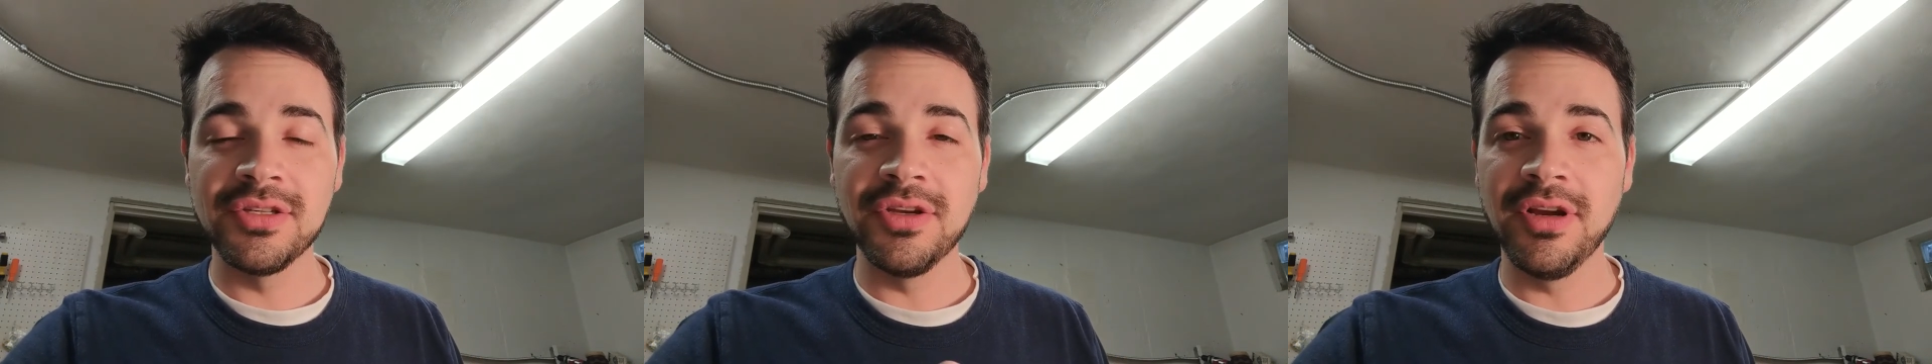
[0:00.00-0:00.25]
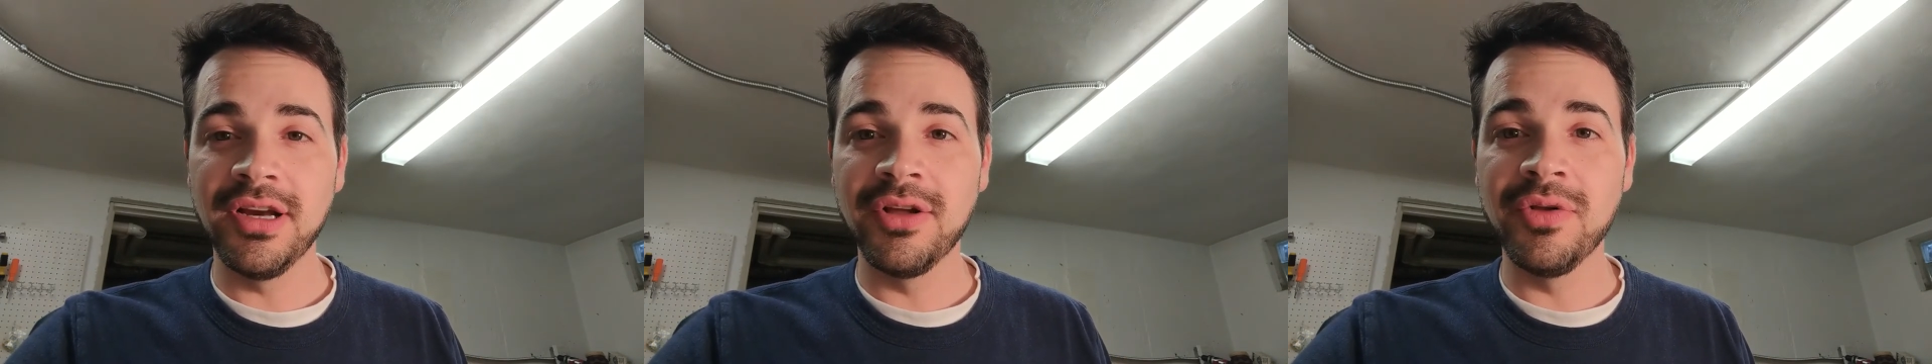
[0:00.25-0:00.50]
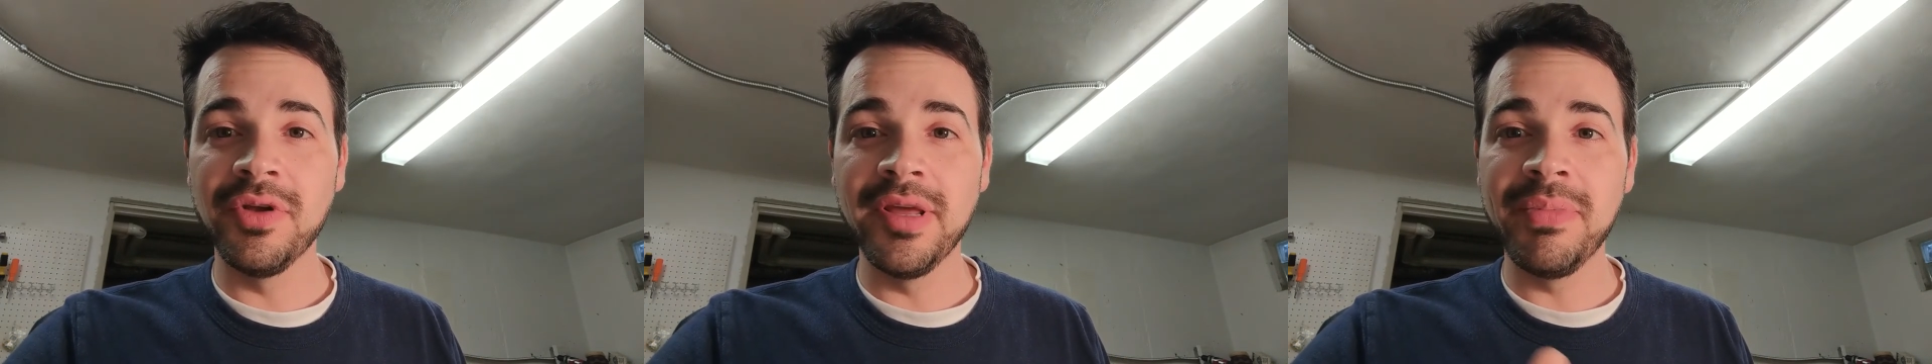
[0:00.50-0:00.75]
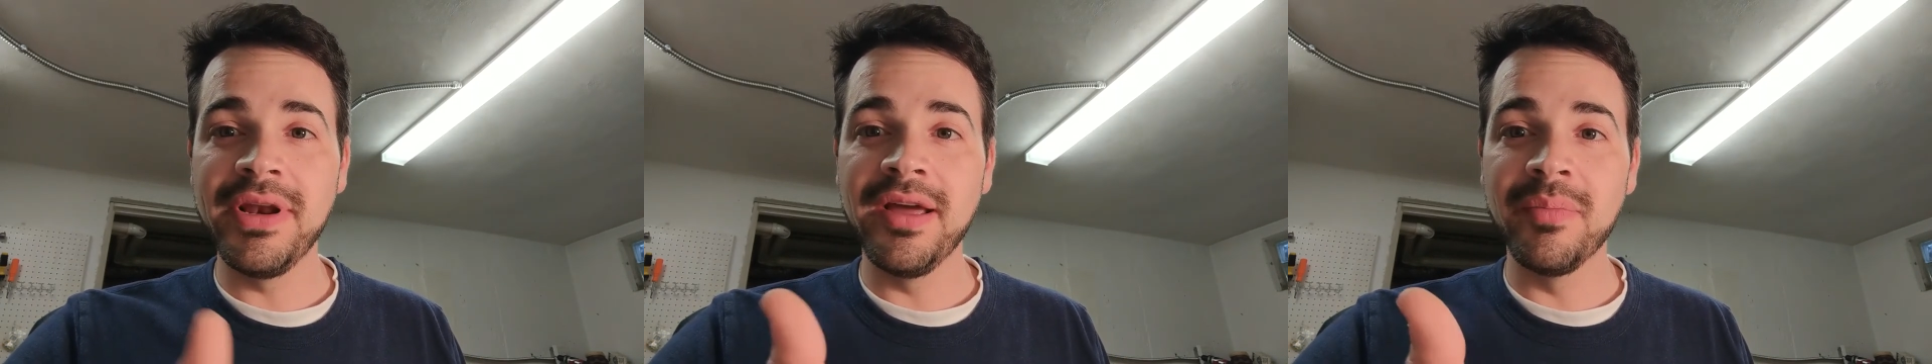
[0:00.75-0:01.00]
So you're going to hold
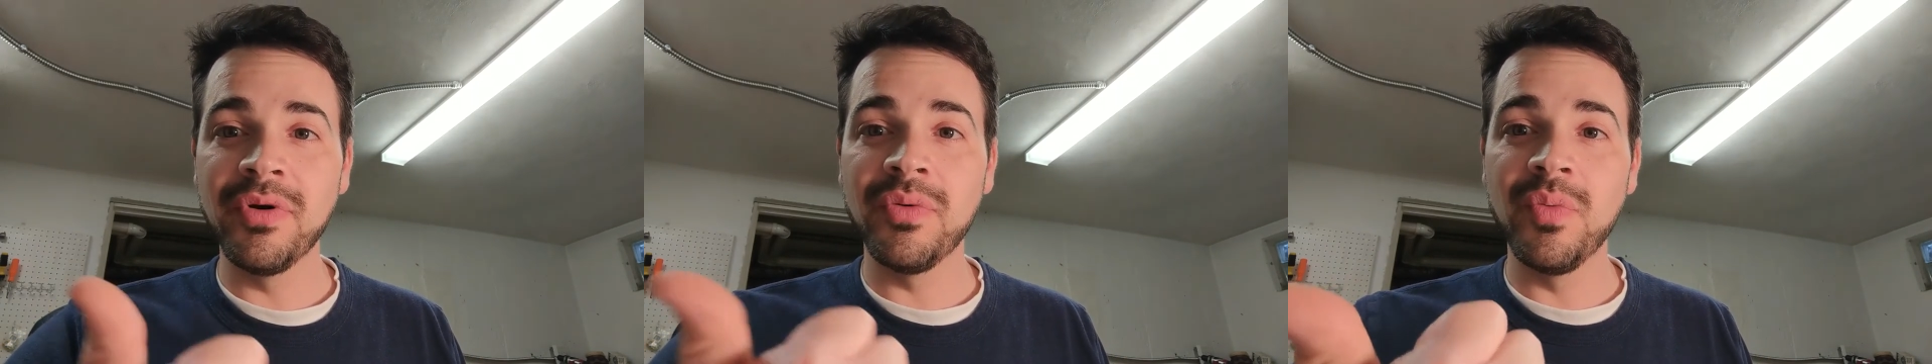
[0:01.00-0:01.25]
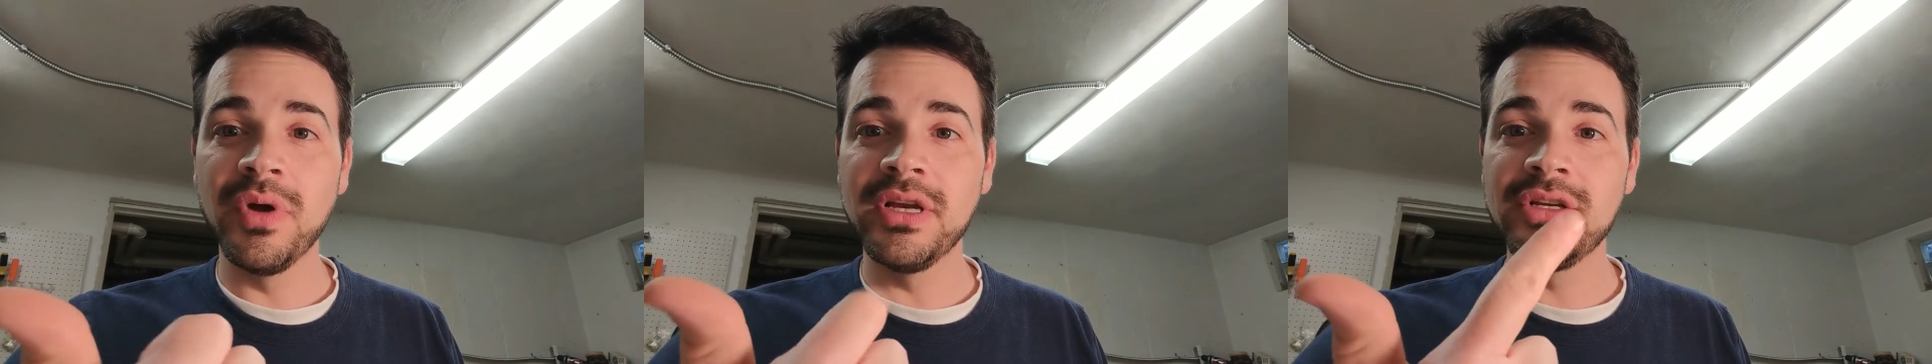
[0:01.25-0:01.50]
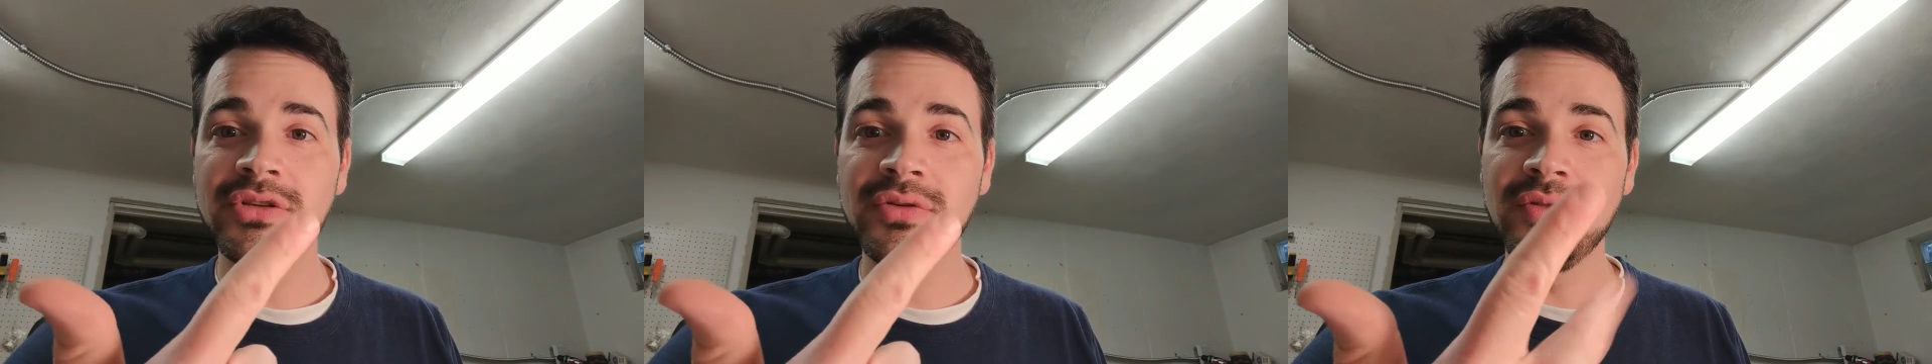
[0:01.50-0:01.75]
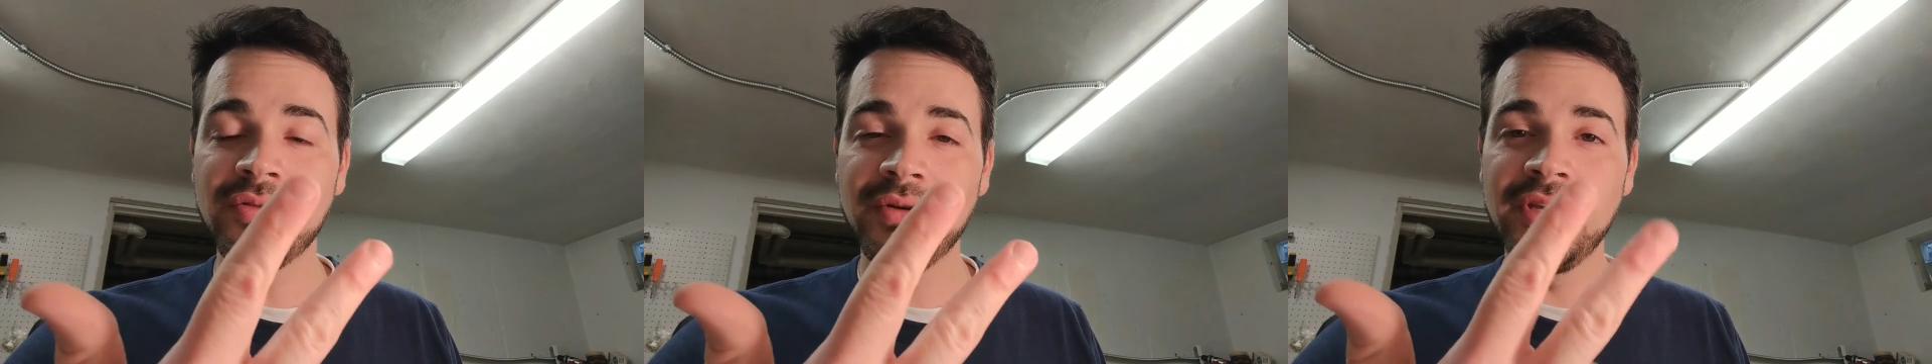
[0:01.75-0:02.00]
up a number, one,
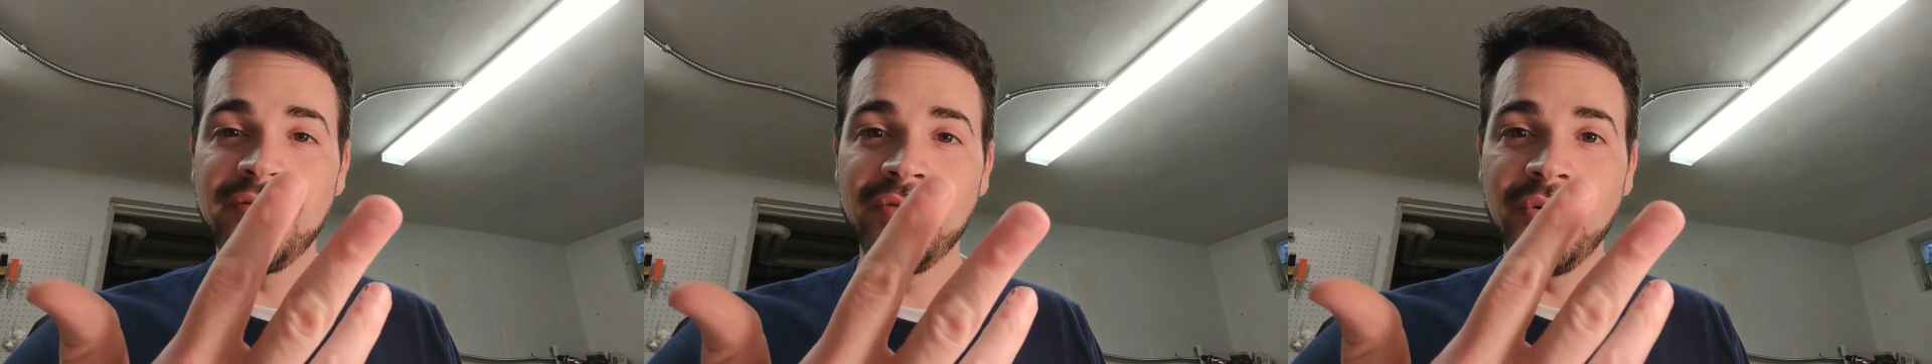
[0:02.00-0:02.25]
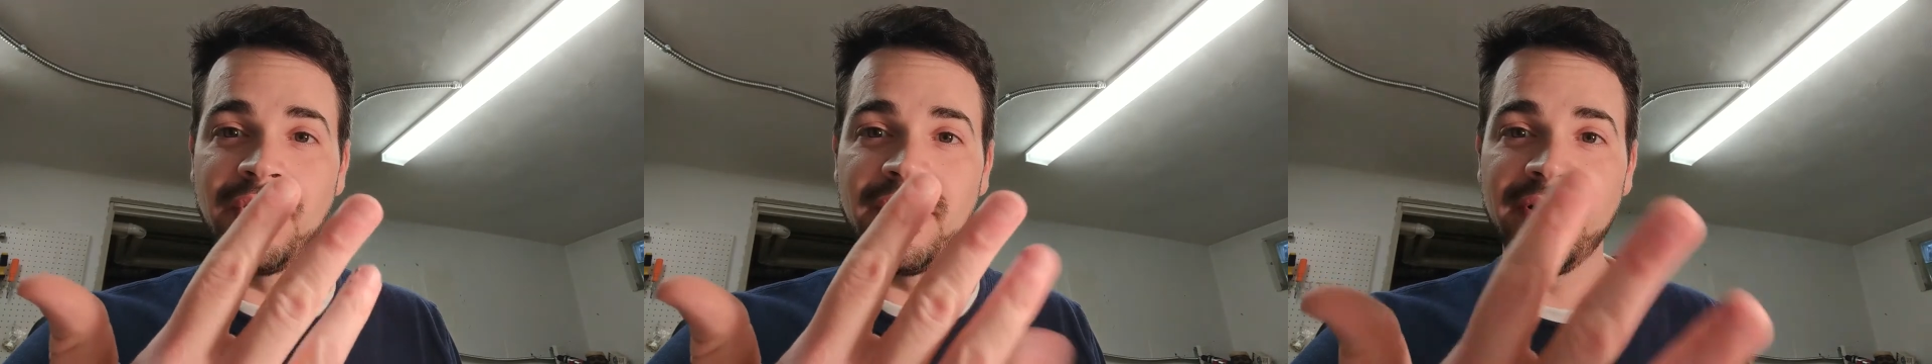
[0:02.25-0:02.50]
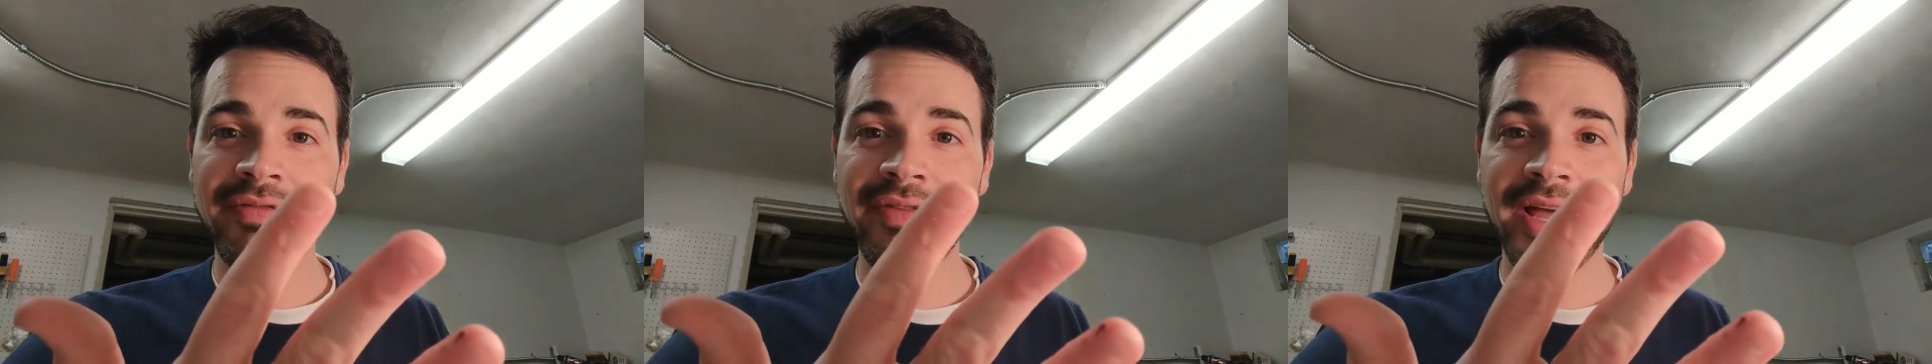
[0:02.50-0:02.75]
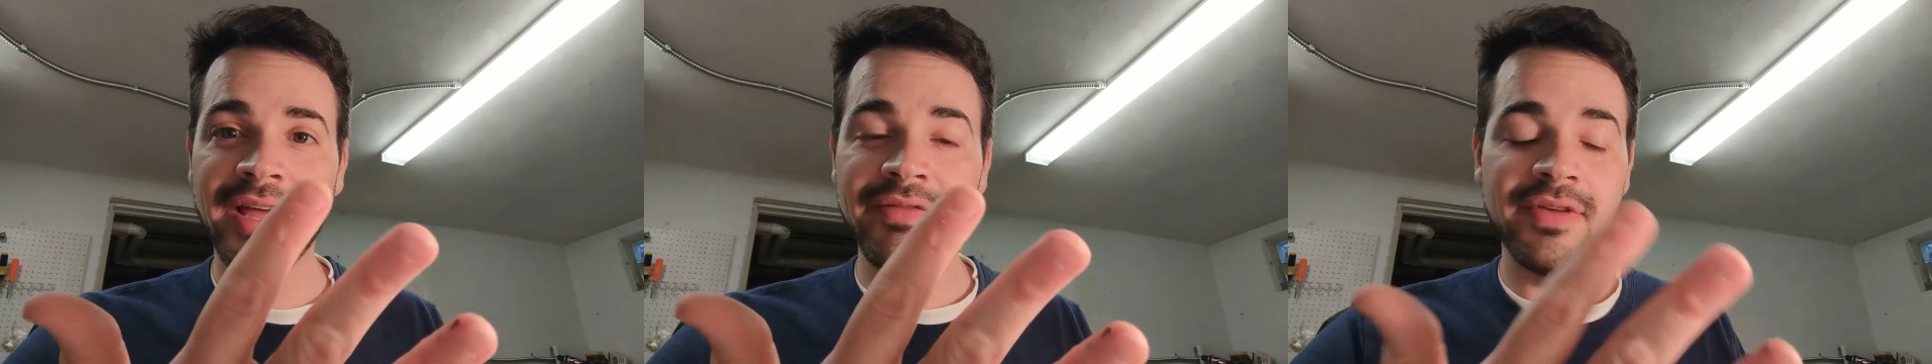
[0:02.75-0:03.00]
two, three, four, or
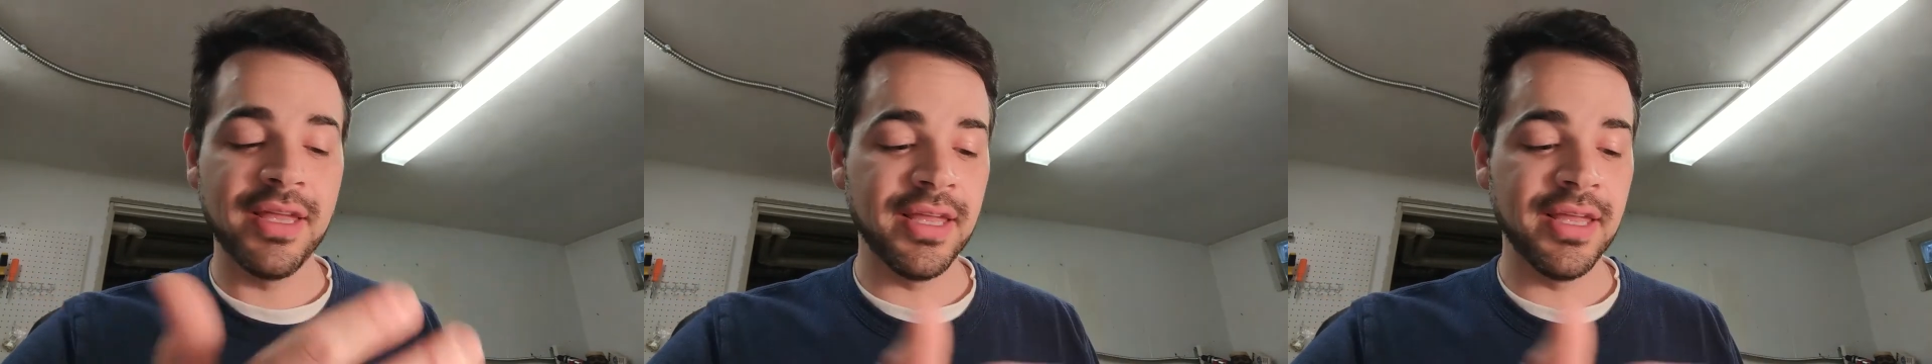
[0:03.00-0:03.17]
five,